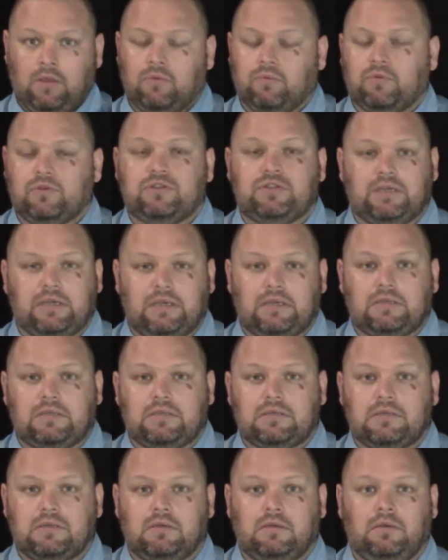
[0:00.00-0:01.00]

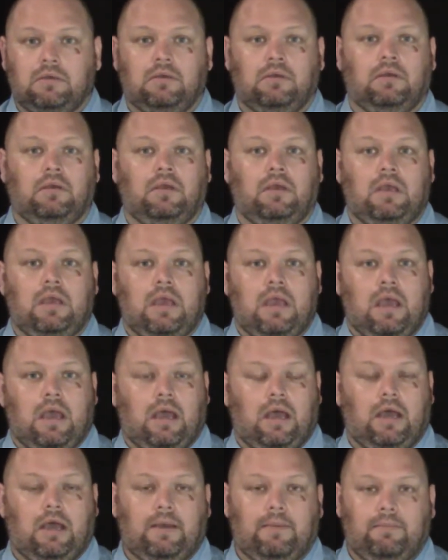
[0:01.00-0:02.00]
receipts,
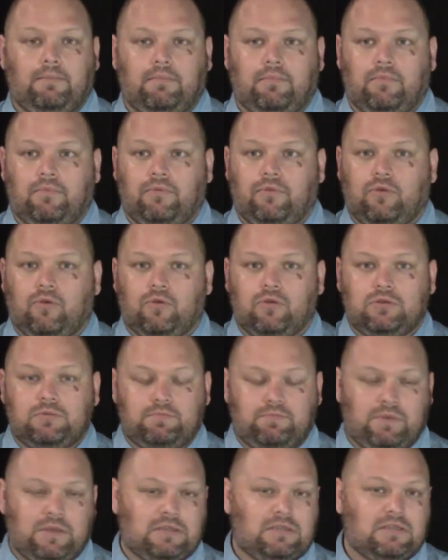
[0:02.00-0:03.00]
those
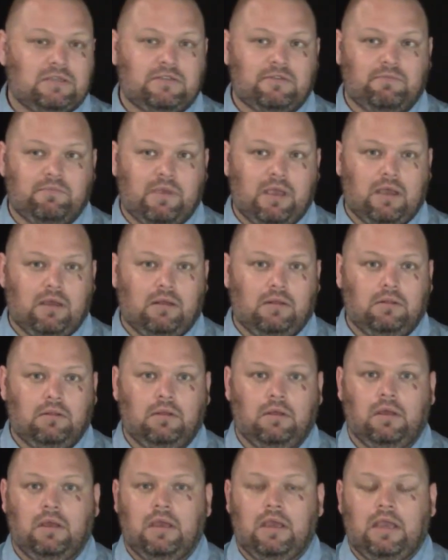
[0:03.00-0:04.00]
pieces of mail,
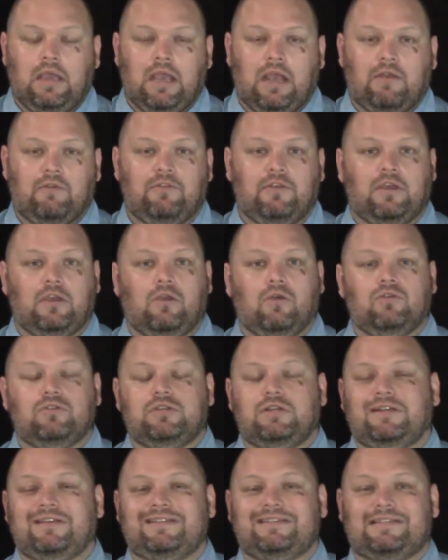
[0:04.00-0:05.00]
everything goes
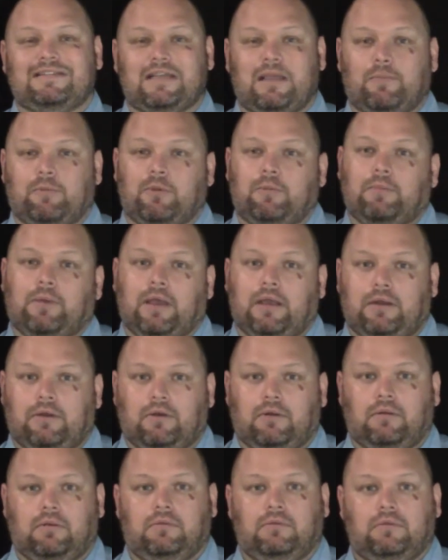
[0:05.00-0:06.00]
in a separate
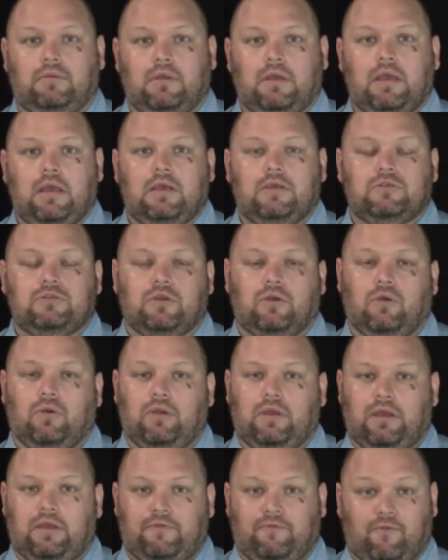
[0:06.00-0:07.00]
binder. So
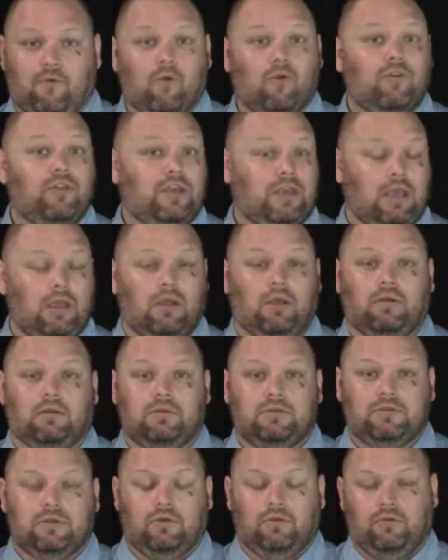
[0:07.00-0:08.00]
for the year,
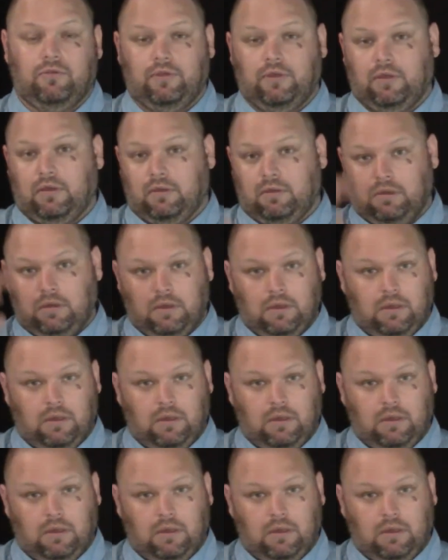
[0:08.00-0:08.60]
so the